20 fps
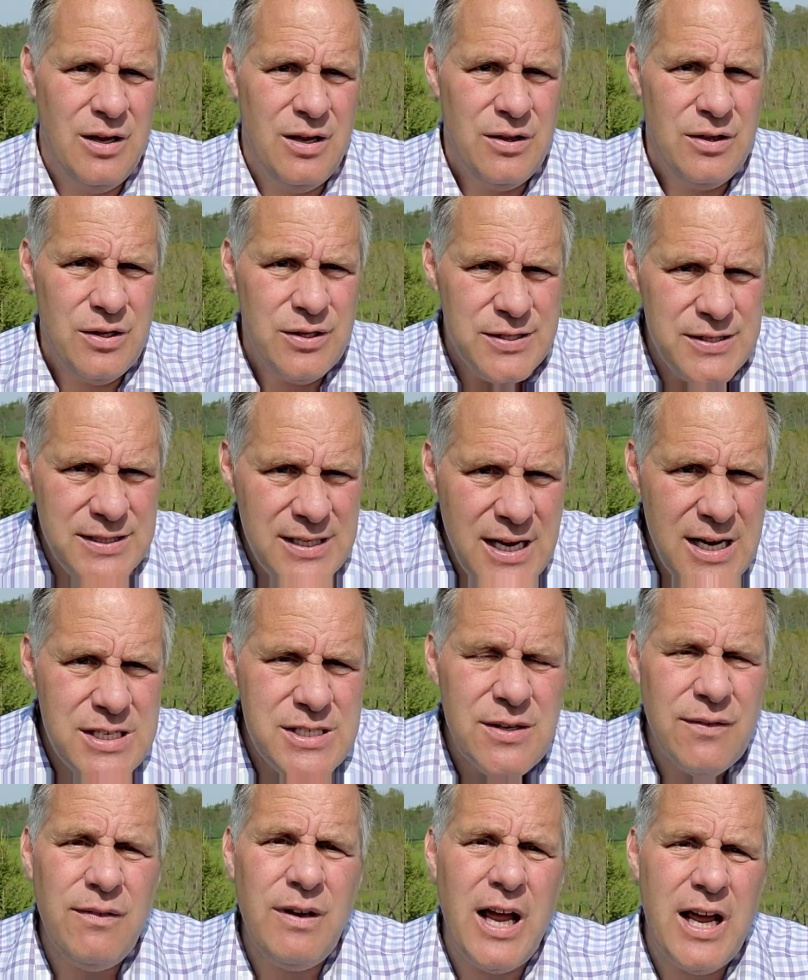the
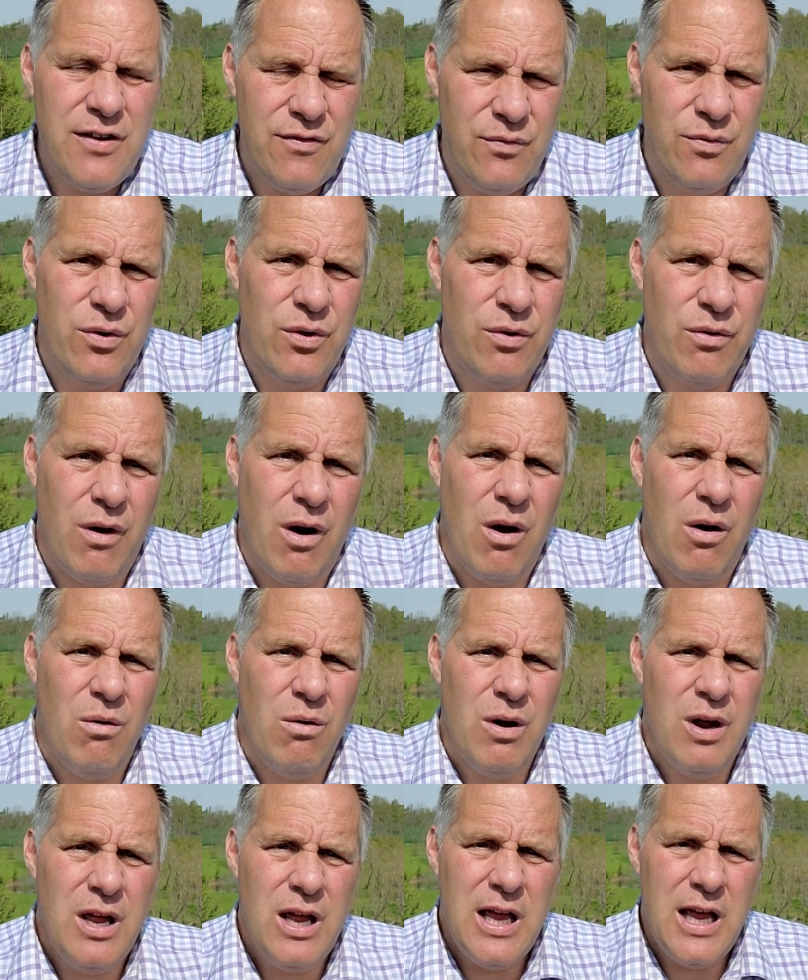seeds of life will grow
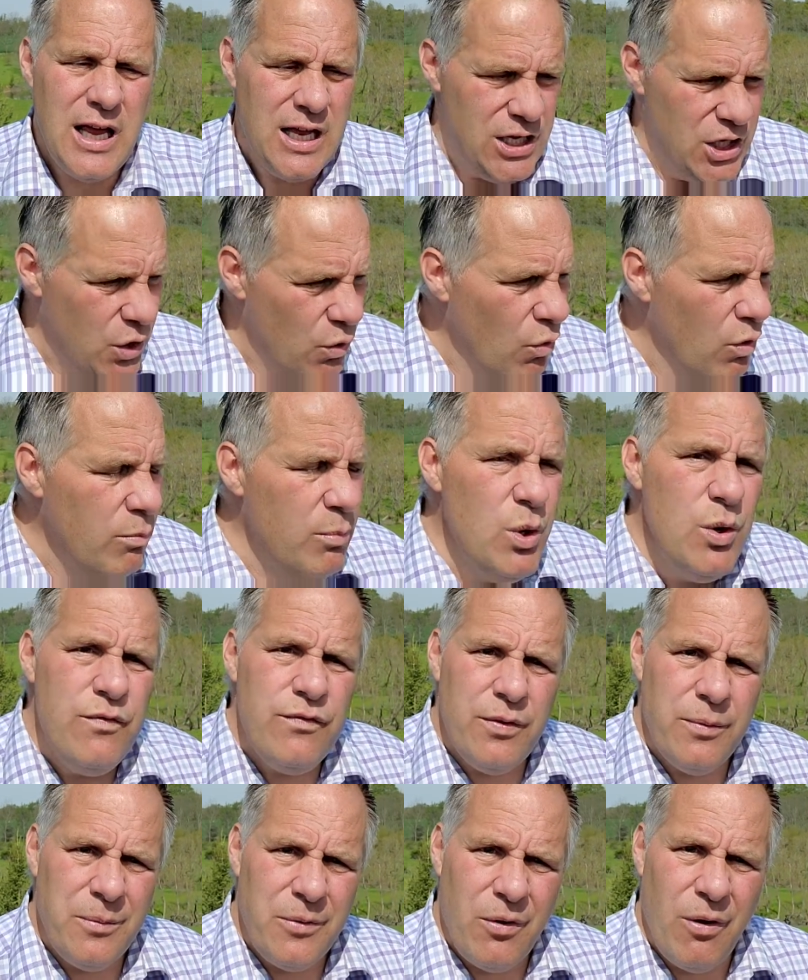and you will move
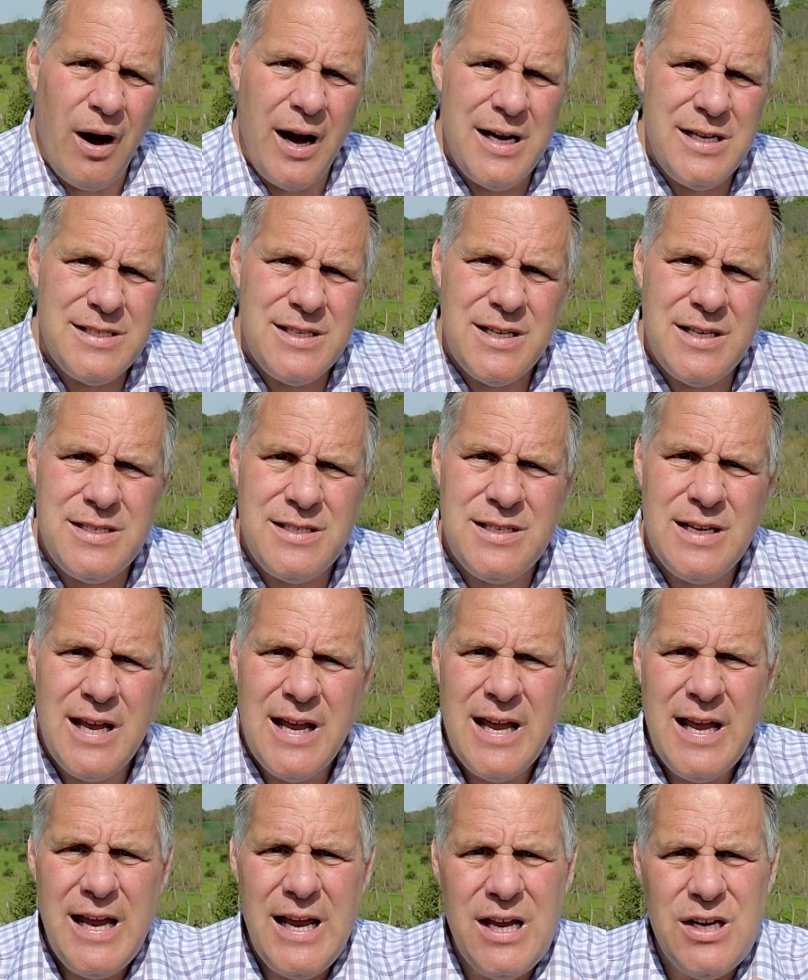from crisis
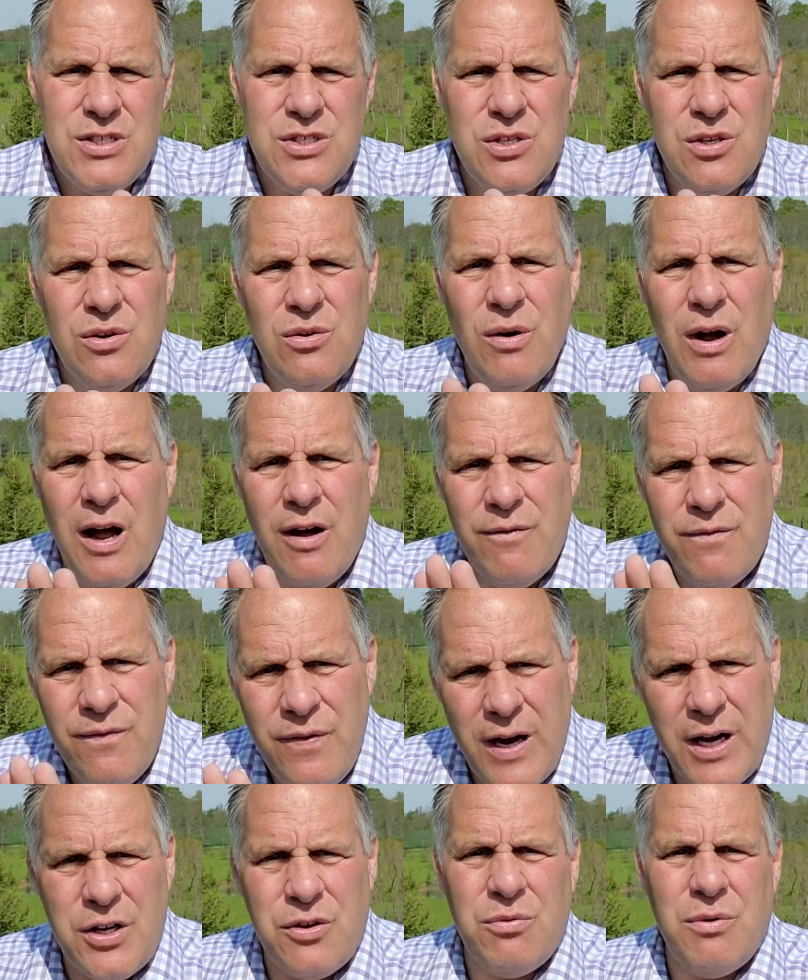into a
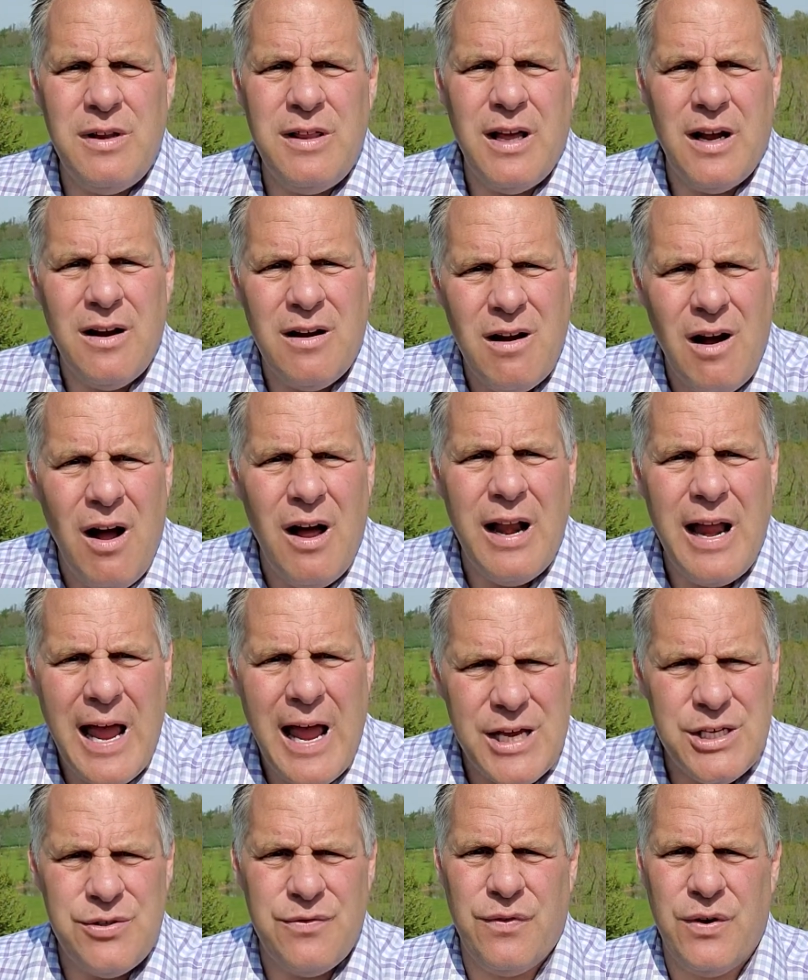victory that God
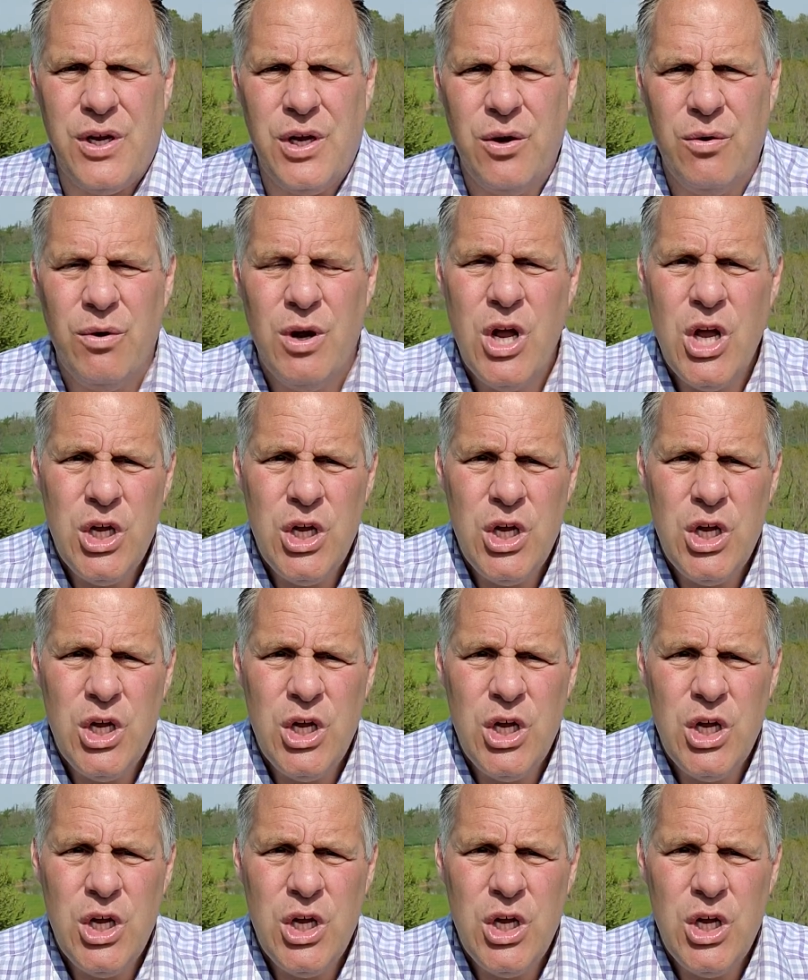has for you.